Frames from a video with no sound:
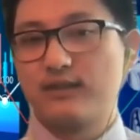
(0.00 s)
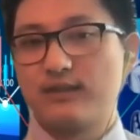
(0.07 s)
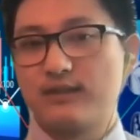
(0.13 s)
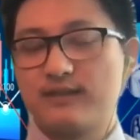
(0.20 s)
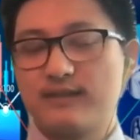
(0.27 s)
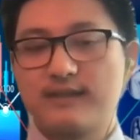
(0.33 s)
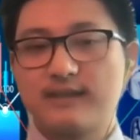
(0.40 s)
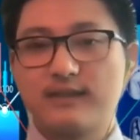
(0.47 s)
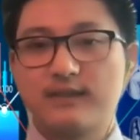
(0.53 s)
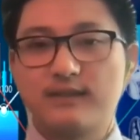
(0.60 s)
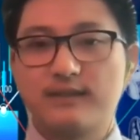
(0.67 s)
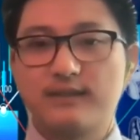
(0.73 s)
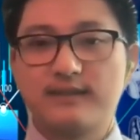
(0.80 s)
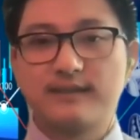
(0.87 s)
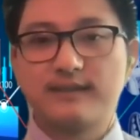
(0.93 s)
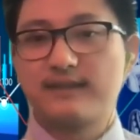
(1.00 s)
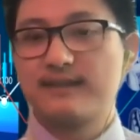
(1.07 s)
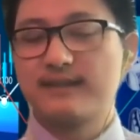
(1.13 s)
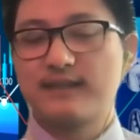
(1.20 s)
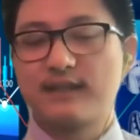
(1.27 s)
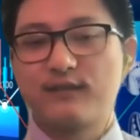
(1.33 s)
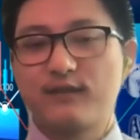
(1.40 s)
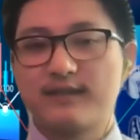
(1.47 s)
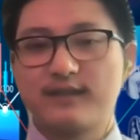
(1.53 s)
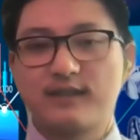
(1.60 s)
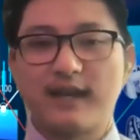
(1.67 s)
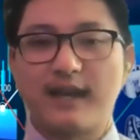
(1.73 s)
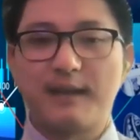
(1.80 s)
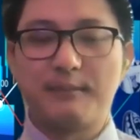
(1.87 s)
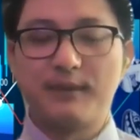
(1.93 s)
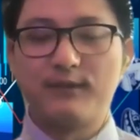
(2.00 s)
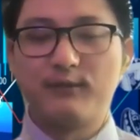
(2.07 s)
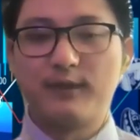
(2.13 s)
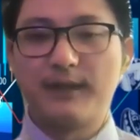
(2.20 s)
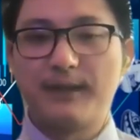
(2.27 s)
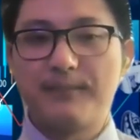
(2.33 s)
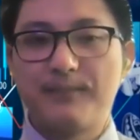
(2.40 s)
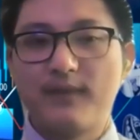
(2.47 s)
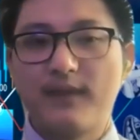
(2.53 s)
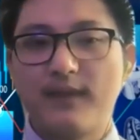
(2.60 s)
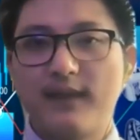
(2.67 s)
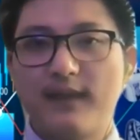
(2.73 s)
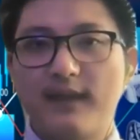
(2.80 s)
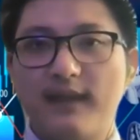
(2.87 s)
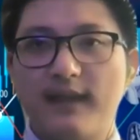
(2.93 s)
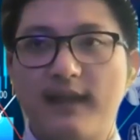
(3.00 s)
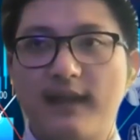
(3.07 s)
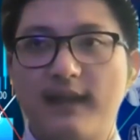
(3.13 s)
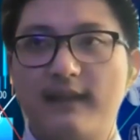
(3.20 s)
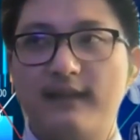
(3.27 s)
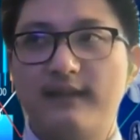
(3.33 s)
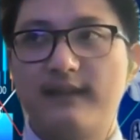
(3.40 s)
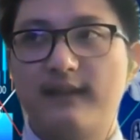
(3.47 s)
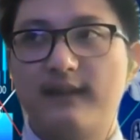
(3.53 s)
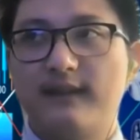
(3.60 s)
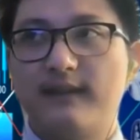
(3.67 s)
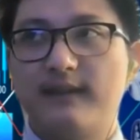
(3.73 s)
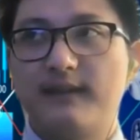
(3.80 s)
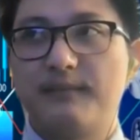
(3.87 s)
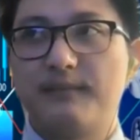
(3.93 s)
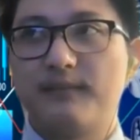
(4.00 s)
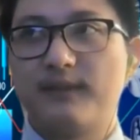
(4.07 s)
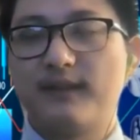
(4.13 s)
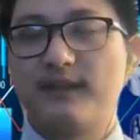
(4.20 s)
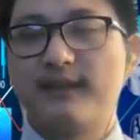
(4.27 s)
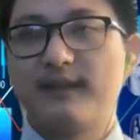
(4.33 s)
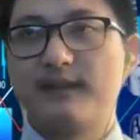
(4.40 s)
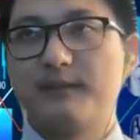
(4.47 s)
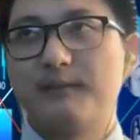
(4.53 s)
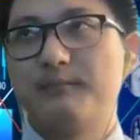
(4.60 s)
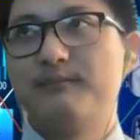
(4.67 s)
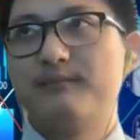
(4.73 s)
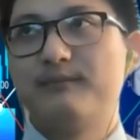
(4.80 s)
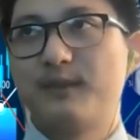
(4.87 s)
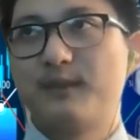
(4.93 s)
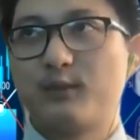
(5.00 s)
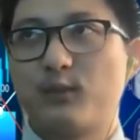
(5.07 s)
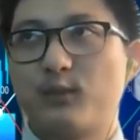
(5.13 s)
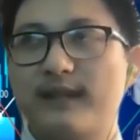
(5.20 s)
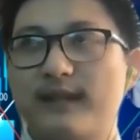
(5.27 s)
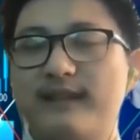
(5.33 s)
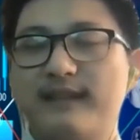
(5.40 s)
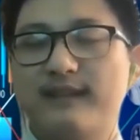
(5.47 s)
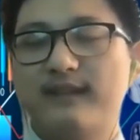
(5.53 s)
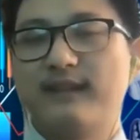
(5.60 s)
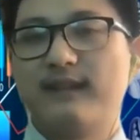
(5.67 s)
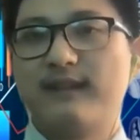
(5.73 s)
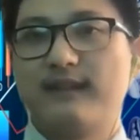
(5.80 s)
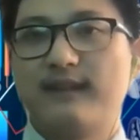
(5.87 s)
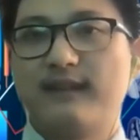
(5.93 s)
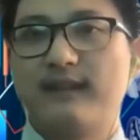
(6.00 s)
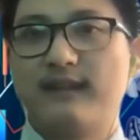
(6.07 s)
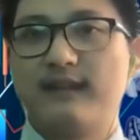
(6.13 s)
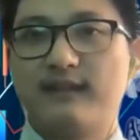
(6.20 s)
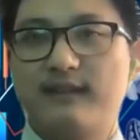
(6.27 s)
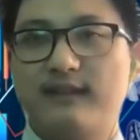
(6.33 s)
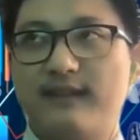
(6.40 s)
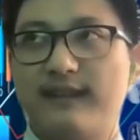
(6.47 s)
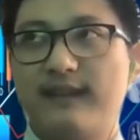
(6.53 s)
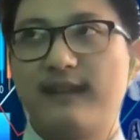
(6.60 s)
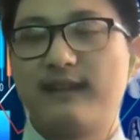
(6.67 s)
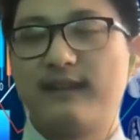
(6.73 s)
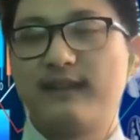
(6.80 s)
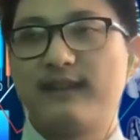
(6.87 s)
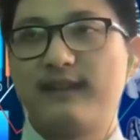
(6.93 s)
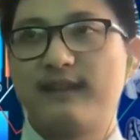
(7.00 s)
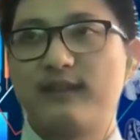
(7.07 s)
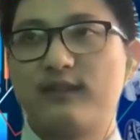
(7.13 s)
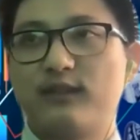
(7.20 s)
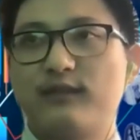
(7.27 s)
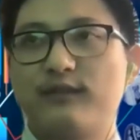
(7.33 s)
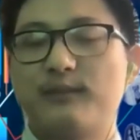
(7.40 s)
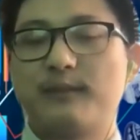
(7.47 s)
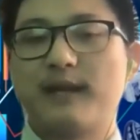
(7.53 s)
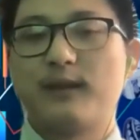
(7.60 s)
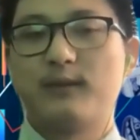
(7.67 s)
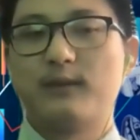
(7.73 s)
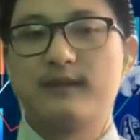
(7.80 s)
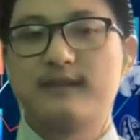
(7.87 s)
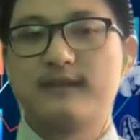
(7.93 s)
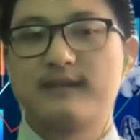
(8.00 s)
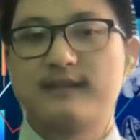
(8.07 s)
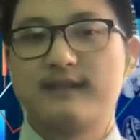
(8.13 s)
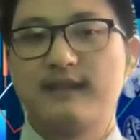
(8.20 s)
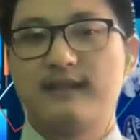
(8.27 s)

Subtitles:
stuff could still happen, right? And the number one thing I learned from that was